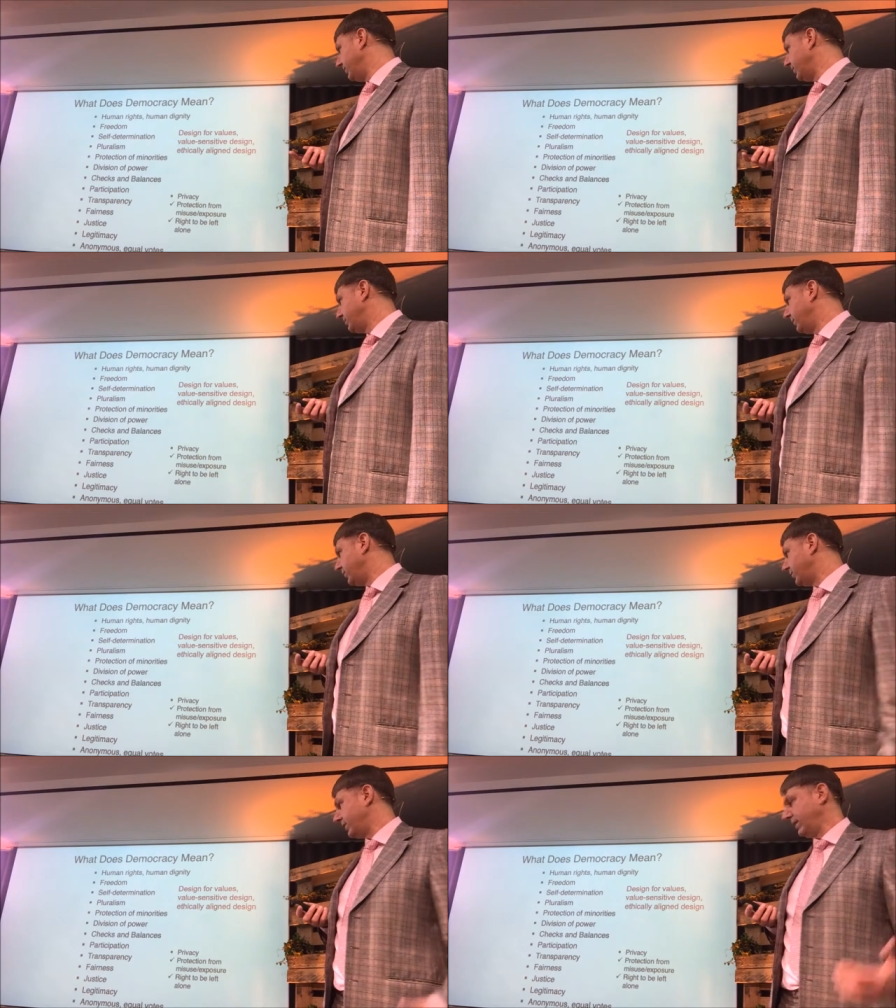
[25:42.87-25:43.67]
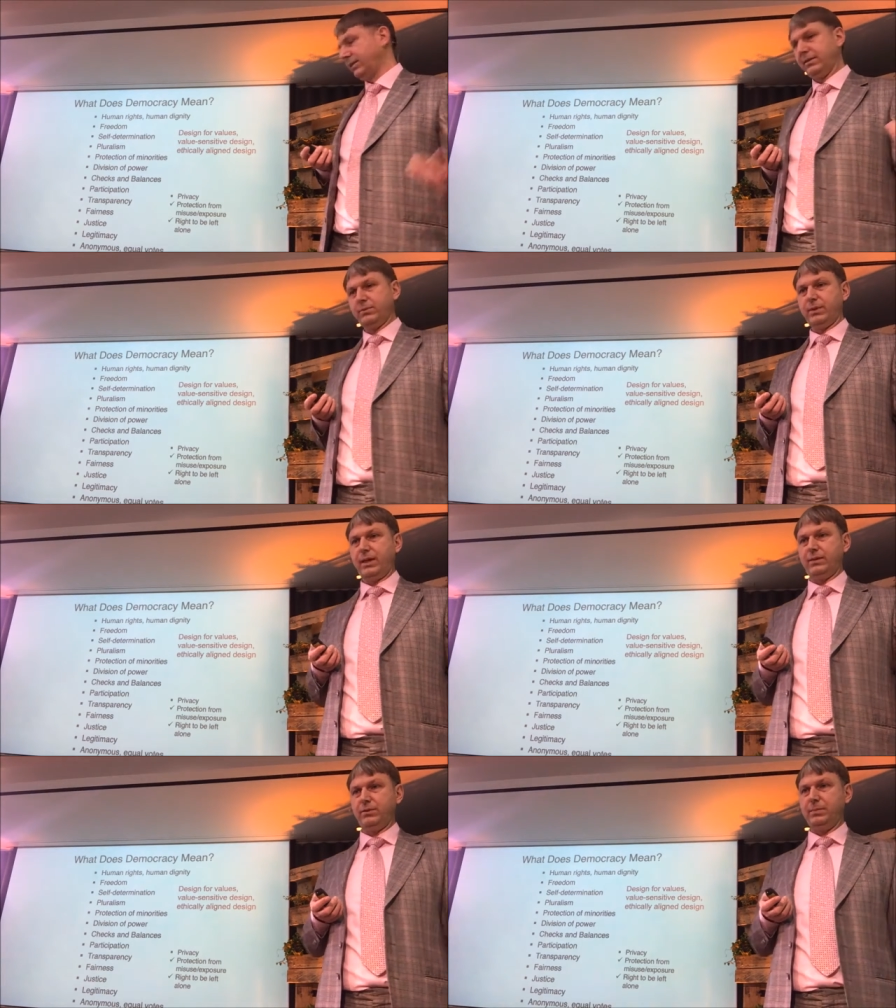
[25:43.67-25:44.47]
and exposure and the
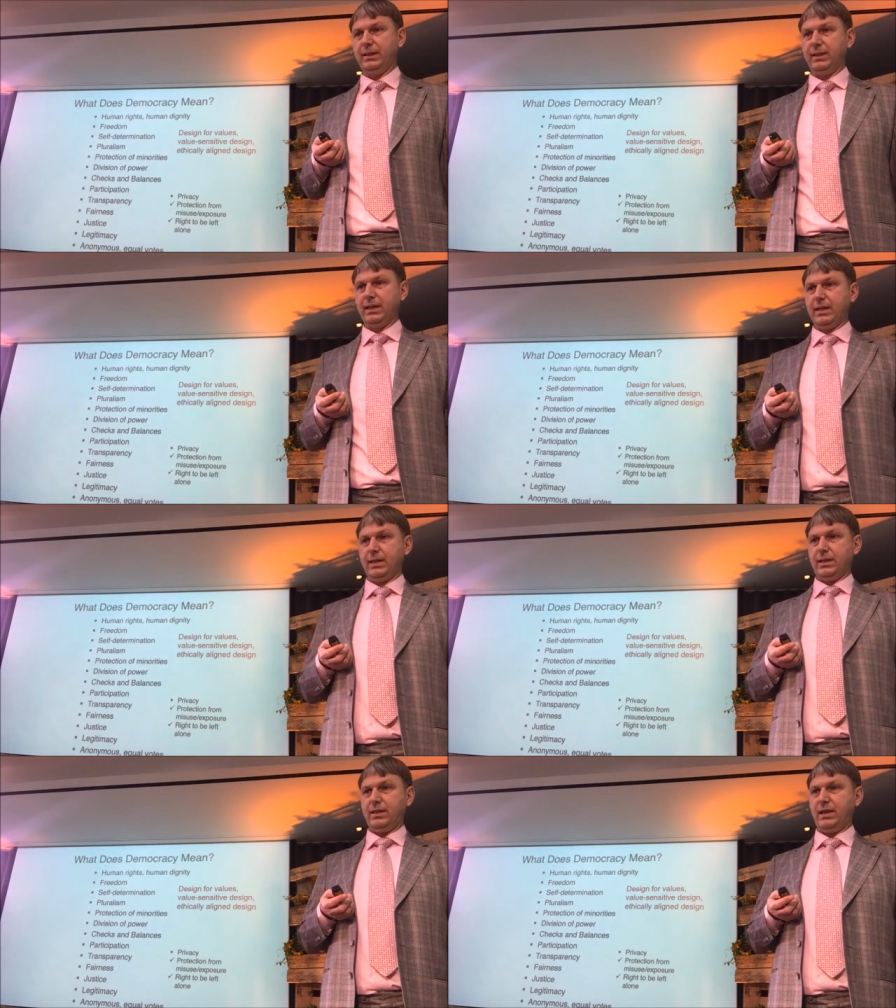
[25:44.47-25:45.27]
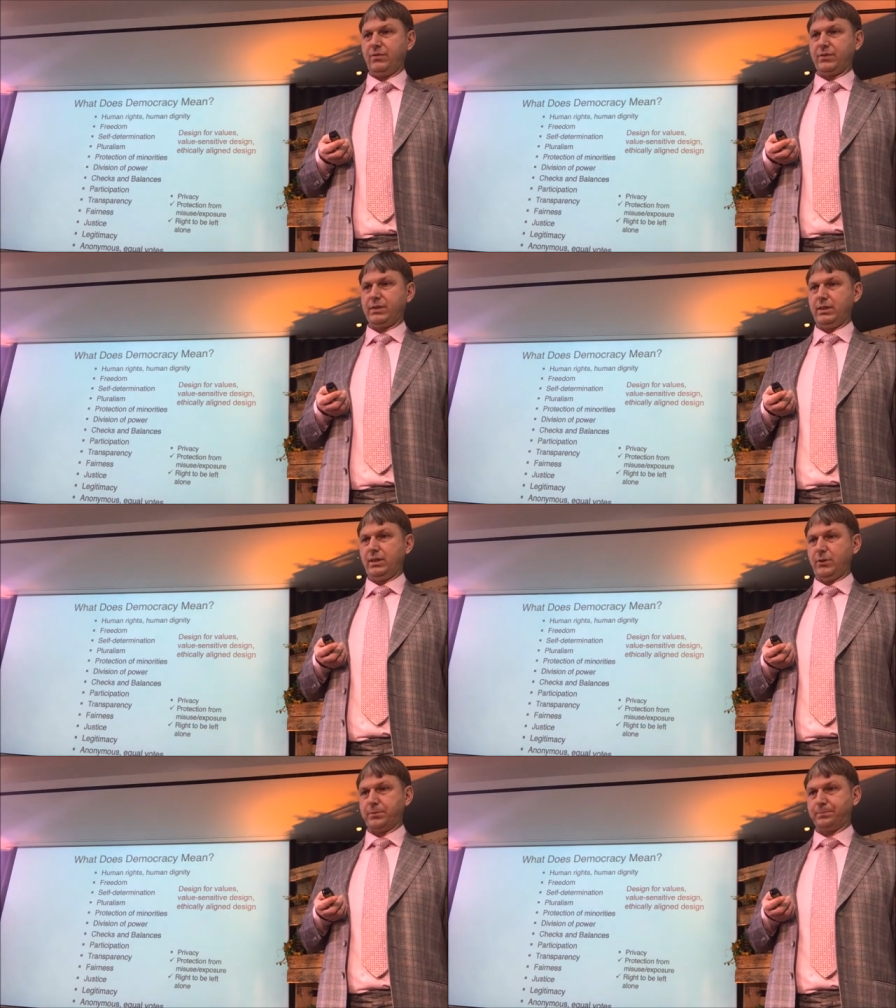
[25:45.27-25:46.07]
right to be left
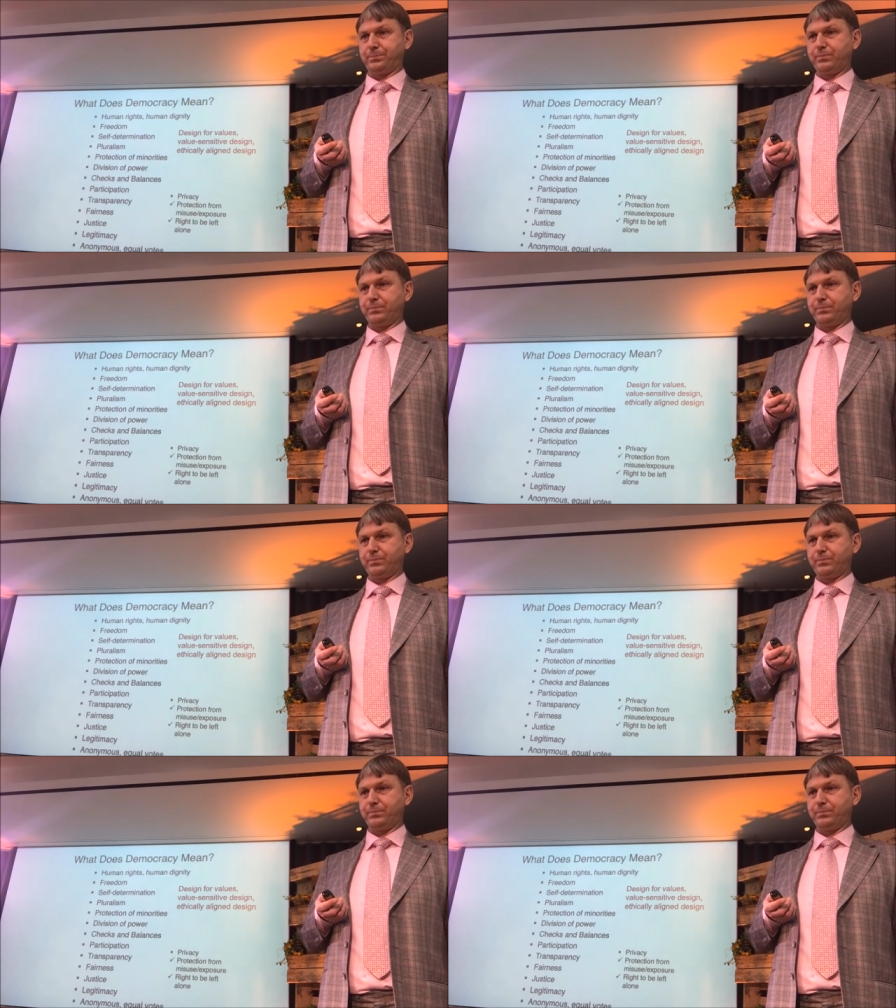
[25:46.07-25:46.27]
alone.